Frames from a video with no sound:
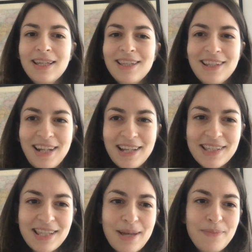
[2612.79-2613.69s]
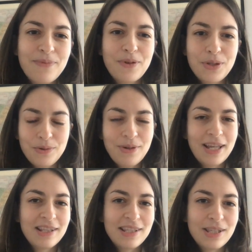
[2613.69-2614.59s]
The next step for you,
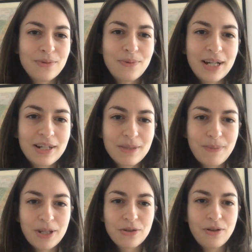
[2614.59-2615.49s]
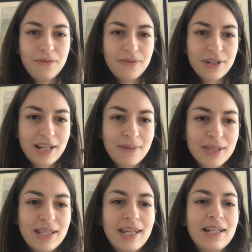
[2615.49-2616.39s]
and this is where the special offer
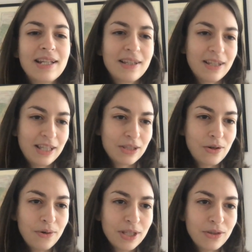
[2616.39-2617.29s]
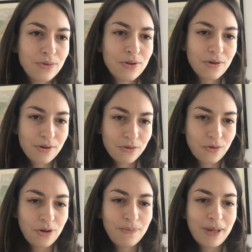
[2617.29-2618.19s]
comes in, is going to your
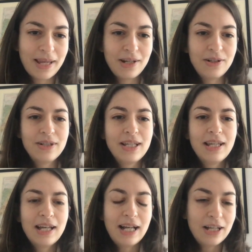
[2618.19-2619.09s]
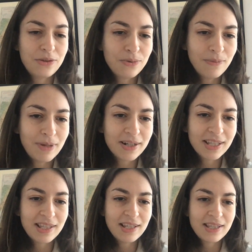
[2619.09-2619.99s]
control panel, uh, to the
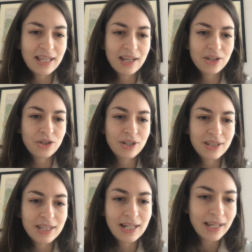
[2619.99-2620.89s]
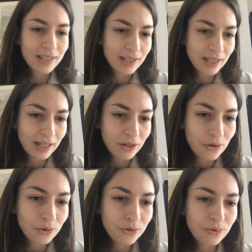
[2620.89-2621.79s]
marketing section, select uh,
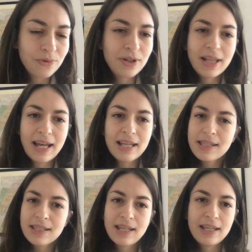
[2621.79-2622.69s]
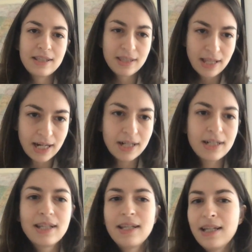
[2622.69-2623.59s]
go to Google Ads and
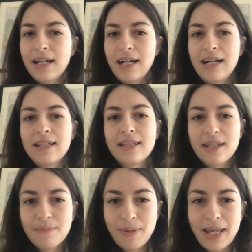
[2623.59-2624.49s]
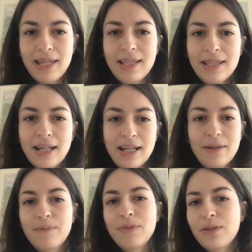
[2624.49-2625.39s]
start uh, the campaign.
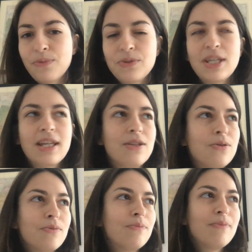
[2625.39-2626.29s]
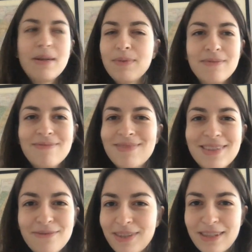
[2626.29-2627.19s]
Um, it will take you maybe
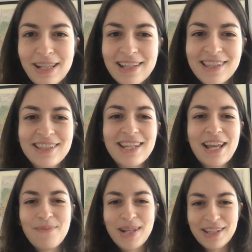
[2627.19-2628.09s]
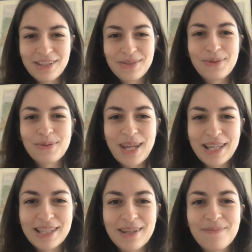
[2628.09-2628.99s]
less than 10 minutes to
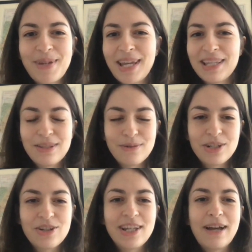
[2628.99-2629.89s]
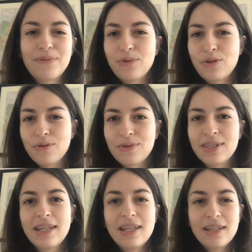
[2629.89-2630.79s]
create a campaign. You literally have to choose
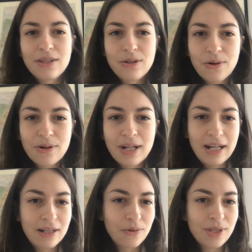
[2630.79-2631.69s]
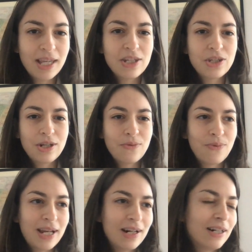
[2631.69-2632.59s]
your uh, location,
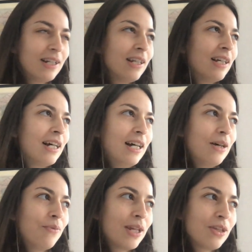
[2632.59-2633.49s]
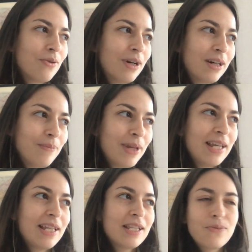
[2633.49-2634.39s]
where uh, where you are
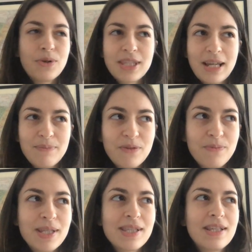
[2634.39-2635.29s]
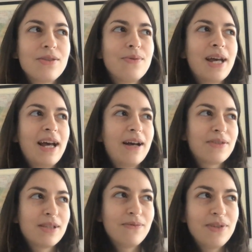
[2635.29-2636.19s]
based, what type of business you have,
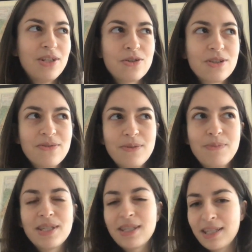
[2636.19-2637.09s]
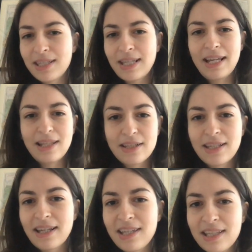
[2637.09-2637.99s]
some features of the business, and as
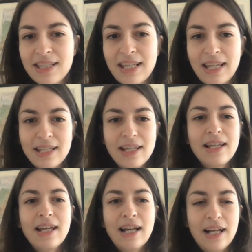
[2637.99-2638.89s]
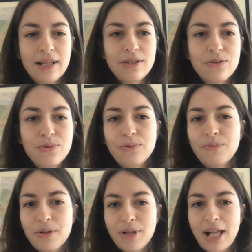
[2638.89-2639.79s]
Ankit said, uh, the tool
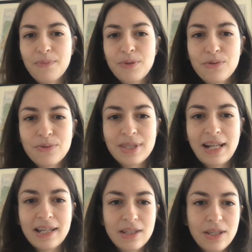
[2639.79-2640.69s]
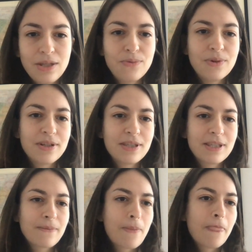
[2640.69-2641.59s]
will help select
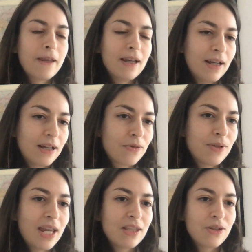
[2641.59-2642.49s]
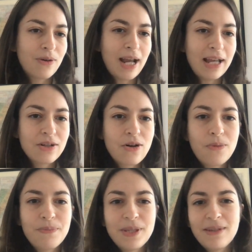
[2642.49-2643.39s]
keywords, uh, create your ad
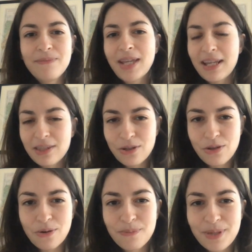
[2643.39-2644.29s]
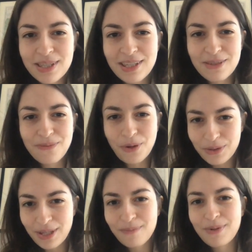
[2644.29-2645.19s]
copy, enter your business
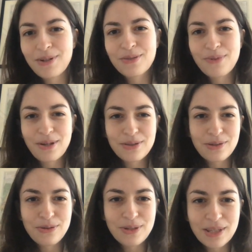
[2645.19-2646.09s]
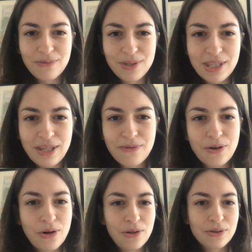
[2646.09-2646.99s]
phone number as well, so you can receive
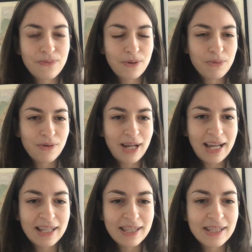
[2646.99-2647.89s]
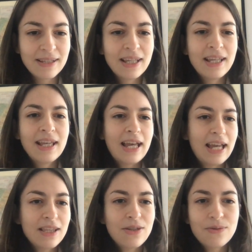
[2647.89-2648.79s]
calls from your ads,
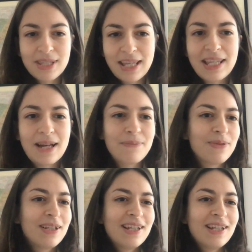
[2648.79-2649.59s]
and your setup.